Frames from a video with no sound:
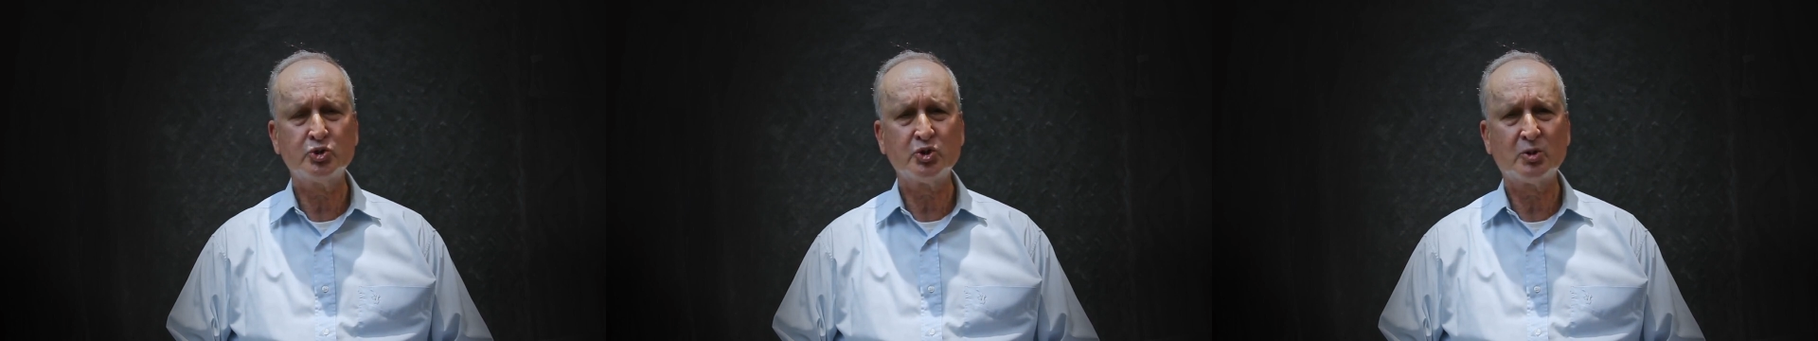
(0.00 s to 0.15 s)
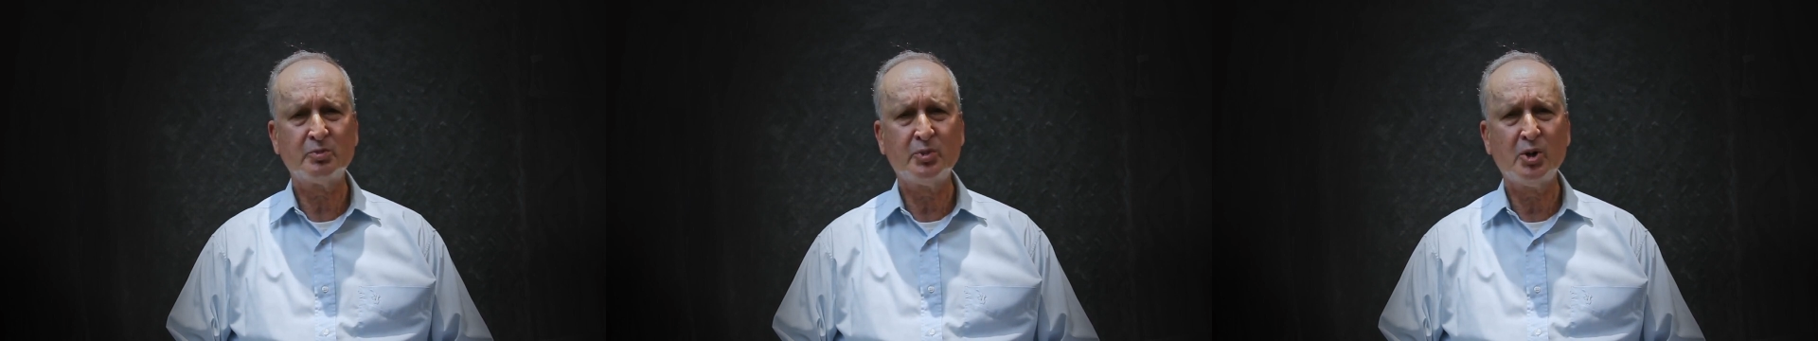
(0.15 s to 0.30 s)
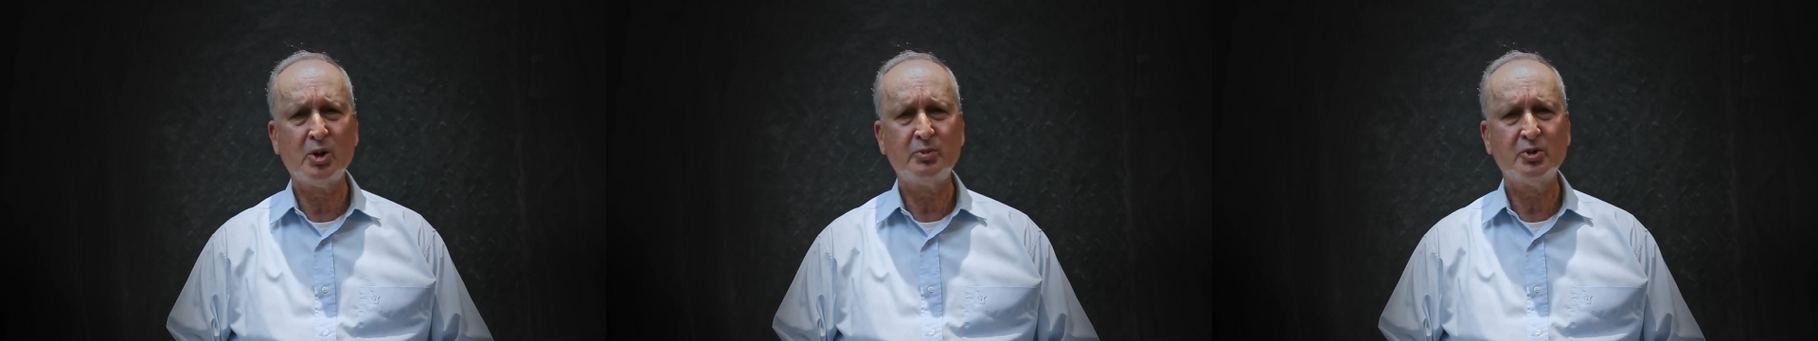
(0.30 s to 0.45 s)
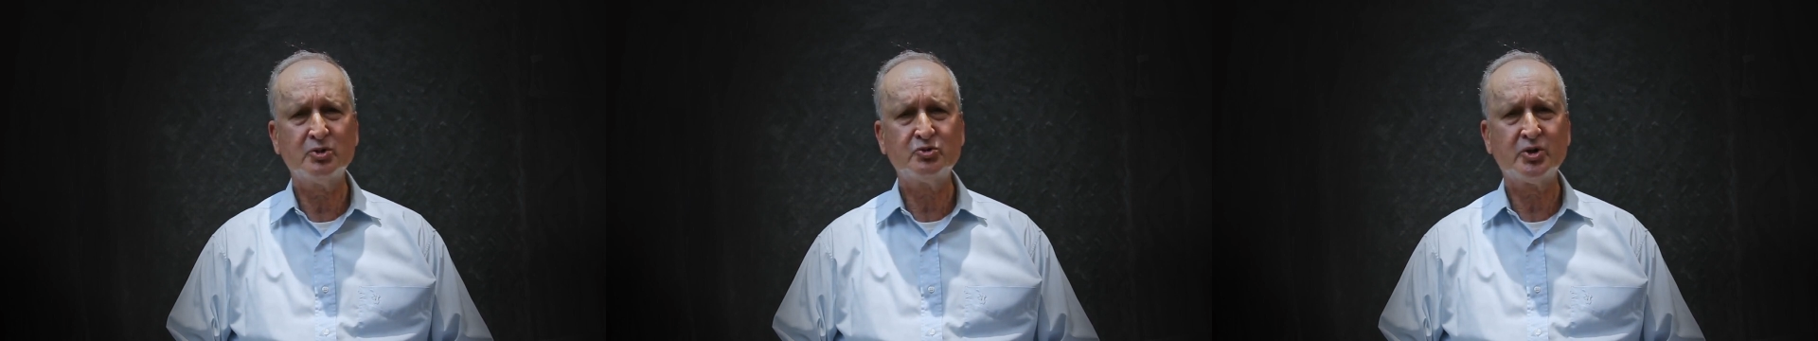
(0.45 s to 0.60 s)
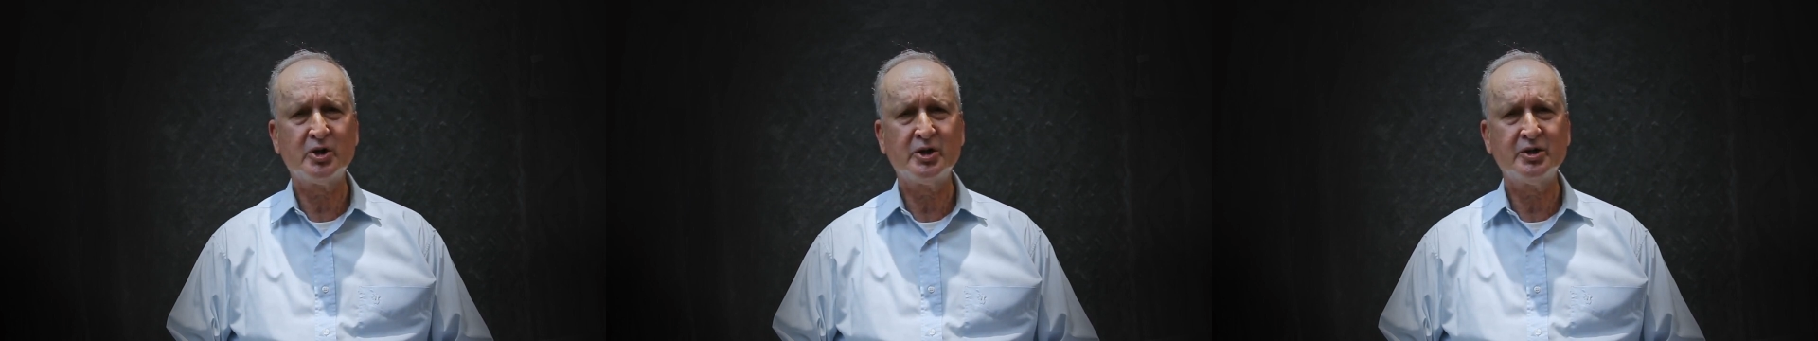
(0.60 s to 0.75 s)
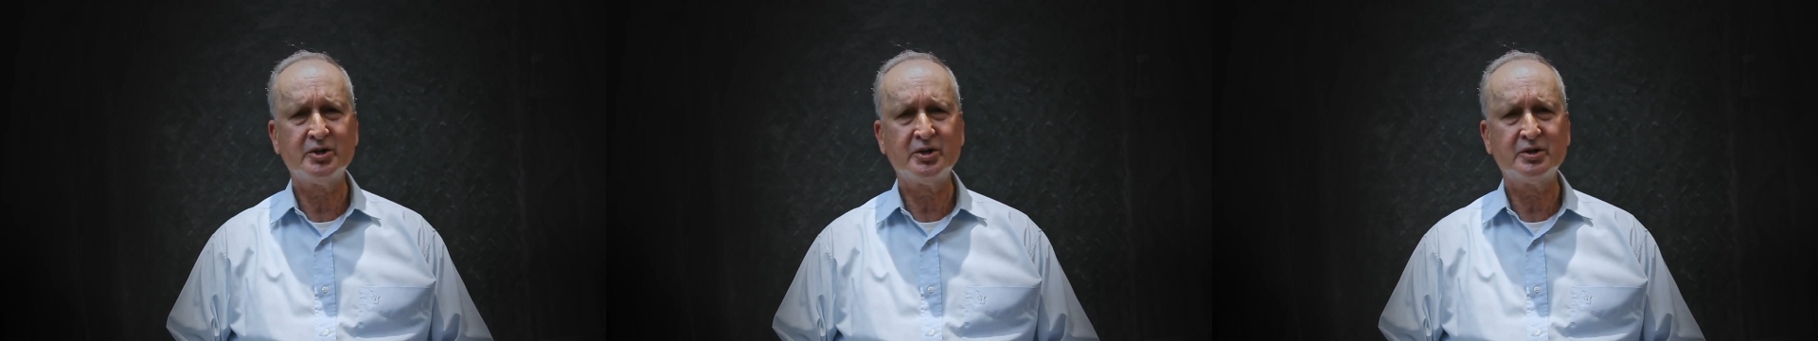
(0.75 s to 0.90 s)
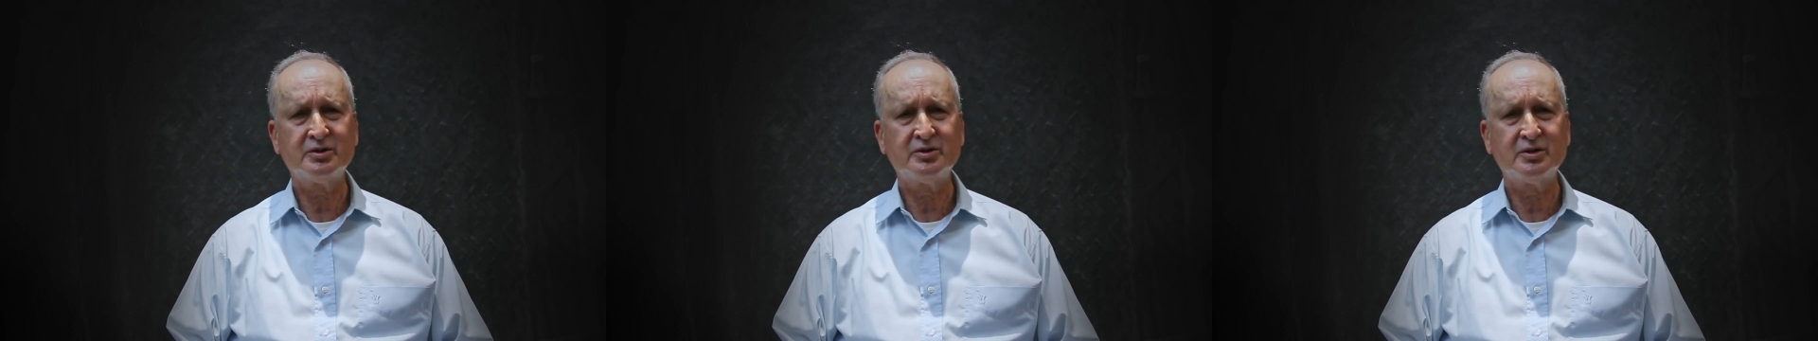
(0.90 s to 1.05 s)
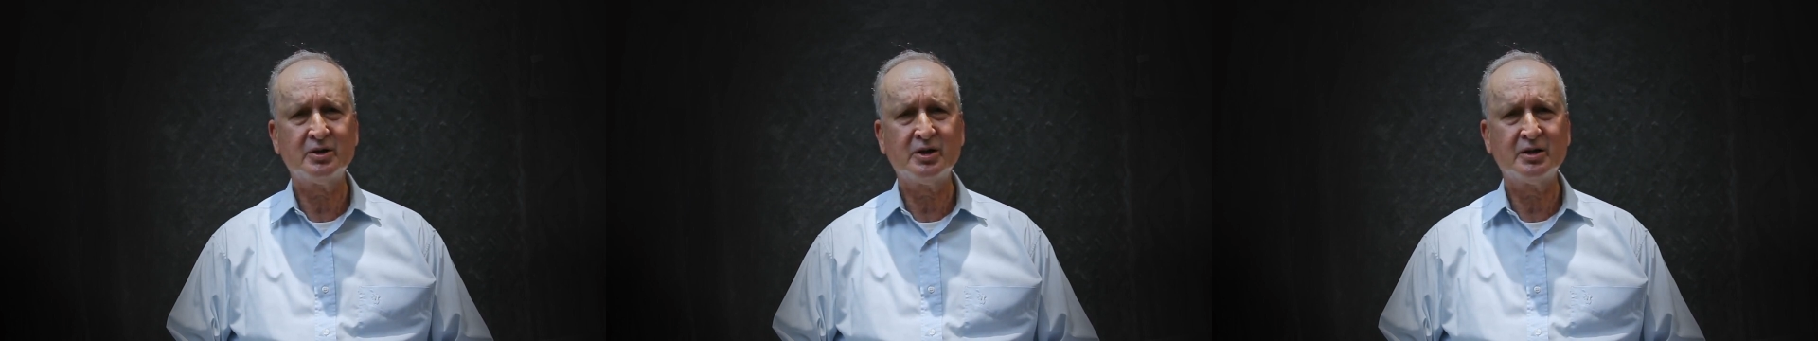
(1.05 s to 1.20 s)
are perpetrated